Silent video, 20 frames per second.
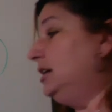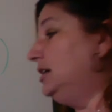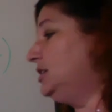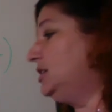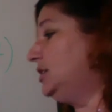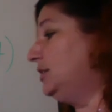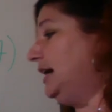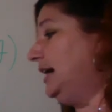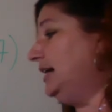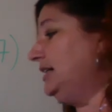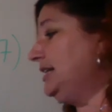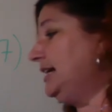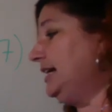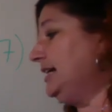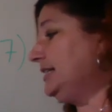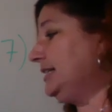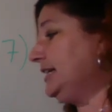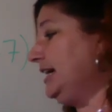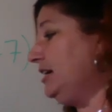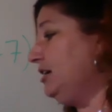So that
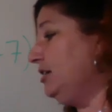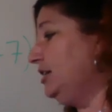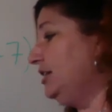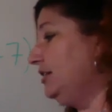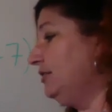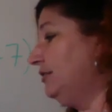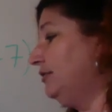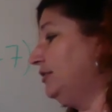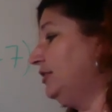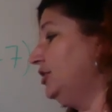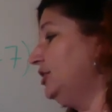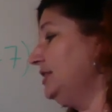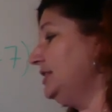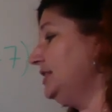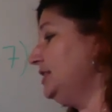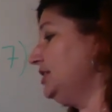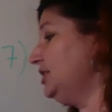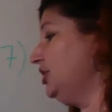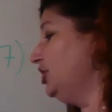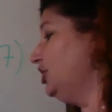takes care of the
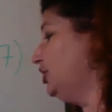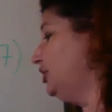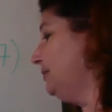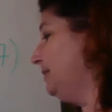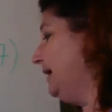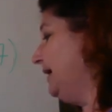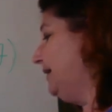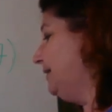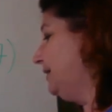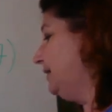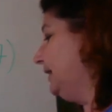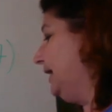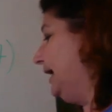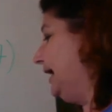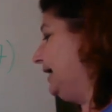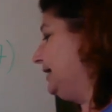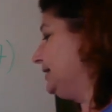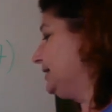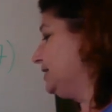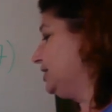first term and the
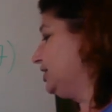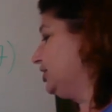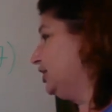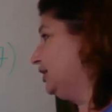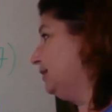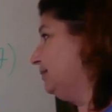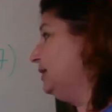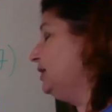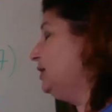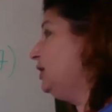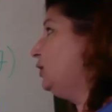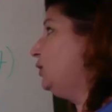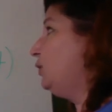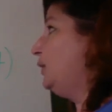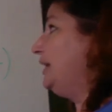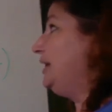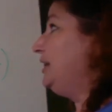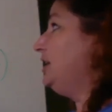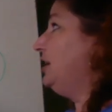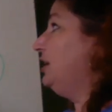last term.
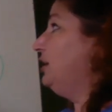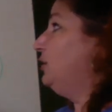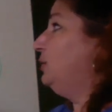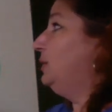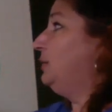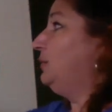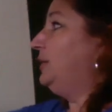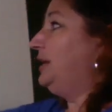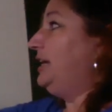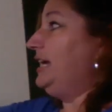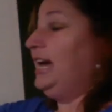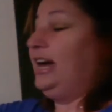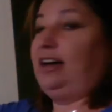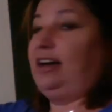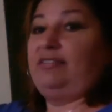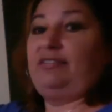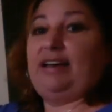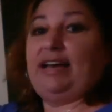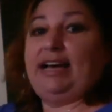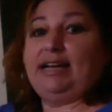We know when we
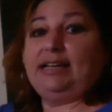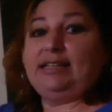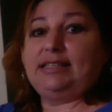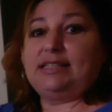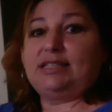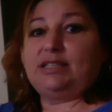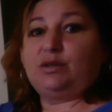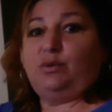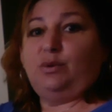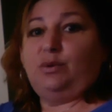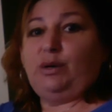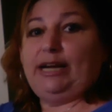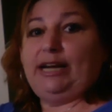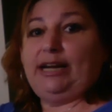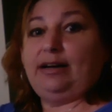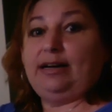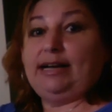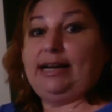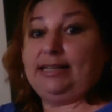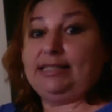have x
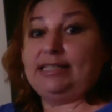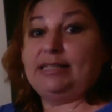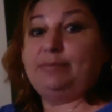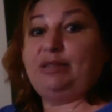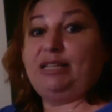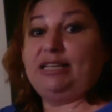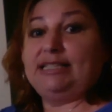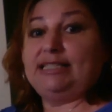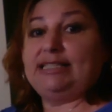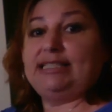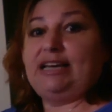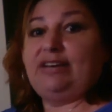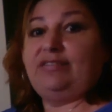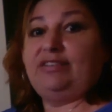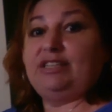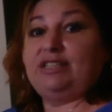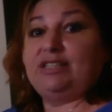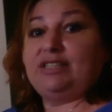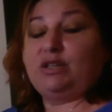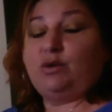plus
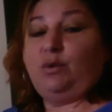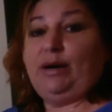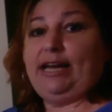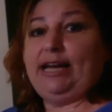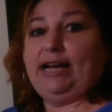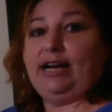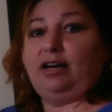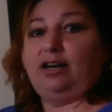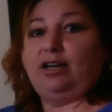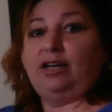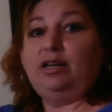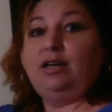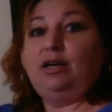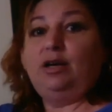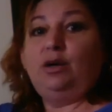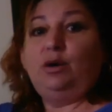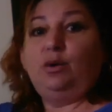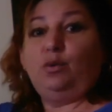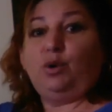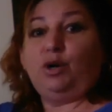7 squared,
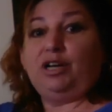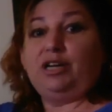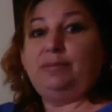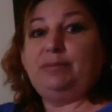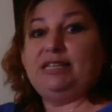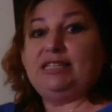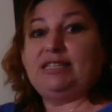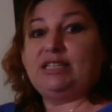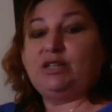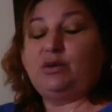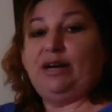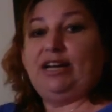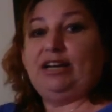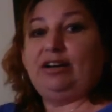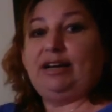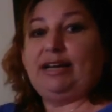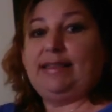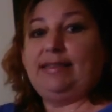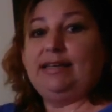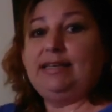we're going to be
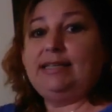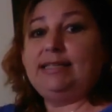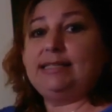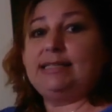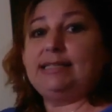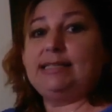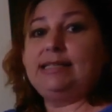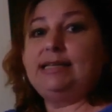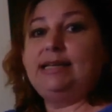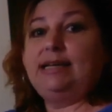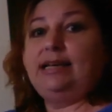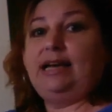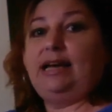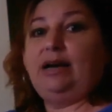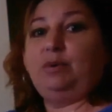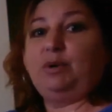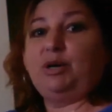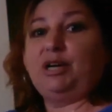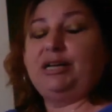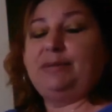squaring this,
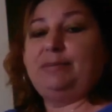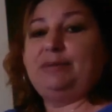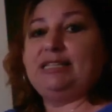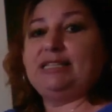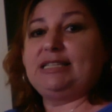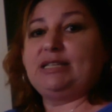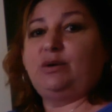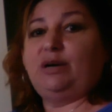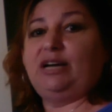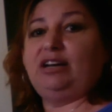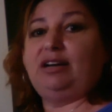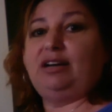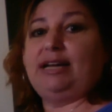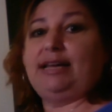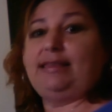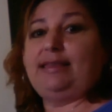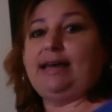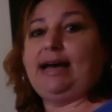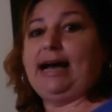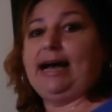and we're going to be
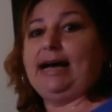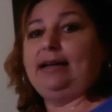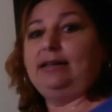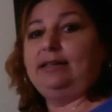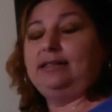squaring that.